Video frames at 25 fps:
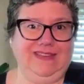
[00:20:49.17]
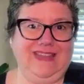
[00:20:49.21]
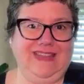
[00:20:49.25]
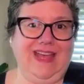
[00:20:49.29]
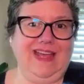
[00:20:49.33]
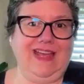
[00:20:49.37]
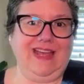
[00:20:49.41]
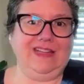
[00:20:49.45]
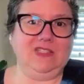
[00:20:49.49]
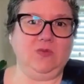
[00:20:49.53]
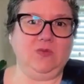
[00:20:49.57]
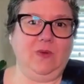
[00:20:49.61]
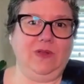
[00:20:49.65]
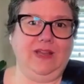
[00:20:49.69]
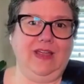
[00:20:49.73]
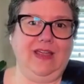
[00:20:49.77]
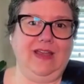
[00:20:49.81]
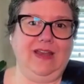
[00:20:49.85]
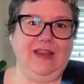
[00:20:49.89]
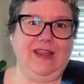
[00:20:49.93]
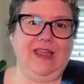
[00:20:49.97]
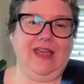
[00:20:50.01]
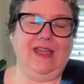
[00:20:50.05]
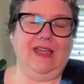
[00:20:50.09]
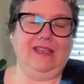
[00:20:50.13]
And
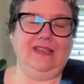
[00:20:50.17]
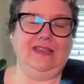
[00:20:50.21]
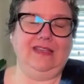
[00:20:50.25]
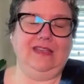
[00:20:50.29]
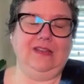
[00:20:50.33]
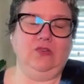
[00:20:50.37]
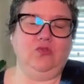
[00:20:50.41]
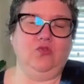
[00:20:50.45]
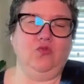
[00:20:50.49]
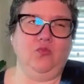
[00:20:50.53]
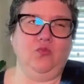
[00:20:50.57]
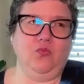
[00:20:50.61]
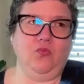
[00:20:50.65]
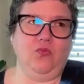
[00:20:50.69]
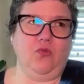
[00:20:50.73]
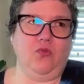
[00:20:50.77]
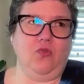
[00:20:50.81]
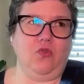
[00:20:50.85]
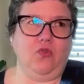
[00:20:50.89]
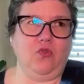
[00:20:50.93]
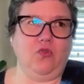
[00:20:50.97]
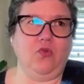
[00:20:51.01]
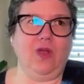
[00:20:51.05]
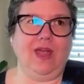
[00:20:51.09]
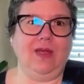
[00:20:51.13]
that's what I like in our
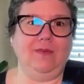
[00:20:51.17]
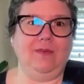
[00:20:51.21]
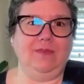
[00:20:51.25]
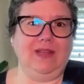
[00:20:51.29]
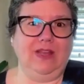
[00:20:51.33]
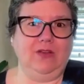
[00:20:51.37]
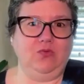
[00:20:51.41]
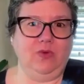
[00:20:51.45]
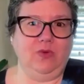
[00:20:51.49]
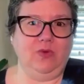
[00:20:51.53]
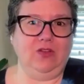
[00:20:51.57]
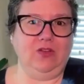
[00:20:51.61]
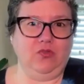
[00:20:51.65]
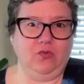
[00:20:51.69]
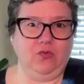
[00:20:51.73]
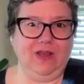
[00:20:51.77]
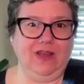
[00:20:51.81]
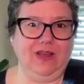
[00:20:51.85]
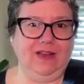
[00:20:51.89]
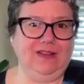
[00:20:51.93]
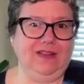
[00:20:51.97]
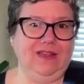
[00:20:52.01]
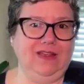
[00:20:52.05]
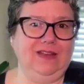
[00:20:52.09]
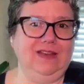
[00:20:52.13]
program that we
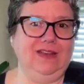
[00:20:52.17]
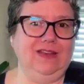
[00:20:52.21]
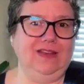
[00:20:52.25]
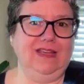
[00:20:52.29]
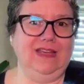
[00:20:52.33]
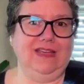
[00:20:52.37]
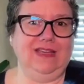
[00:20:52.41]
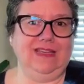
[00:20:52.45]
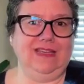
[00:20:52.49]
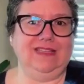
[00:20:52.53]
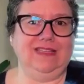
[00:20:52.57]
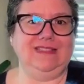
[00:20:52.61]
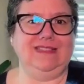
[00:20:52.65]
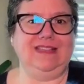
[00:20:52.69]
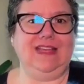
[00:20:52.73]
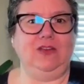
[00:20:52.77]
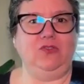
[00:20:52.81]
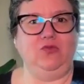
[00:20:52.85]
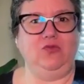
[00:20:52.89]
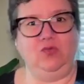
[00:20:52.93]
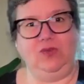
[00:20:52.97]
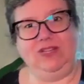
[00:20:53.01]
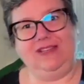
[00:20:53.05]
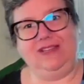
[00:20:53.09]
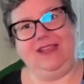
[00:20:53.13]
created,
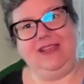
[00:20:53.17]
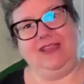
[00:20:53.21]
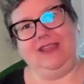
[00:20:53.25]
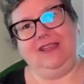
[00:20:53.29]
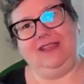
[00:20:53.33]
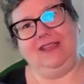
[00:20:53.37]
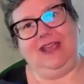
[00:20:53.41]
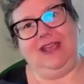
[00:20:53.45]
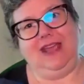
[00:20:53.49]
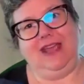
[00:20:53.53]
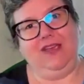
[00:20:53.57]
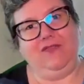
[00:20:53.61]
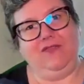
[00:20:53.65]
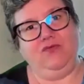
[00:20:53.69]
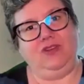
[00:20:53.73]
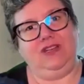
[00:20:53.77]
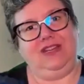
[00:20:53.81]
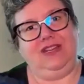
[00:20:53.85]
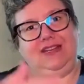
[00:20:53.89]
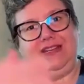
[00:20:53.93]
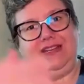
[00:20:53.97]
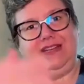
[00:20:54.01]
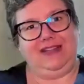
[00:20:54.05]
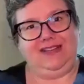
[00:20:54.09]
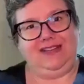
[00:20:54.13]
is that we take
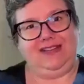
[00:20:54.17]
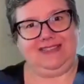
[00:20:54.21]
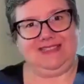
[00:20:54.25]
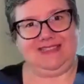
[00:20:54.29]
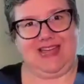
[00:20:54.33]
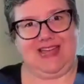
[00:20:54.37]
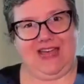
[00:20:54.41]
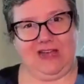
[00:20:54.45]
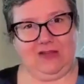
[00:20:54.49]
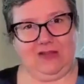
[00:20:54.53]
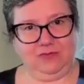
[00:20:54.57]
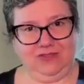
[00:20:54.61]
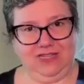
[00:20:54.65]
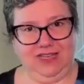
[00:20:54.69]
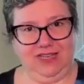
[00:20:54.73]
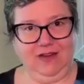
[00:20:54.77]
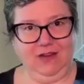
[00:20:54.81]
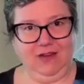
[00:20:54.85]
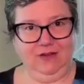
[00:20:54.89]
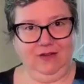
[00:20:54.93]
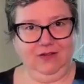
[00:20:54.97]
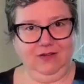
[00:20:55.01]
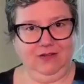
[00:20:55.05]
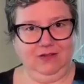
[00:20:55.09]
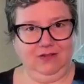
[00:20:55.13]
everything that is
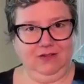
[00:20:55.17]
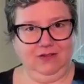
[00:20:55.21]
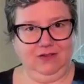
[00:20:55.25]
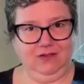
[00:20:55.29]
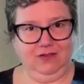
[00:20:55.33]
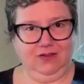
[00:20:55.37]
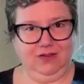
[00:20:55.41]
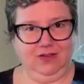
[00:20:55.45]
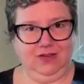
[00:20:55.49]
out there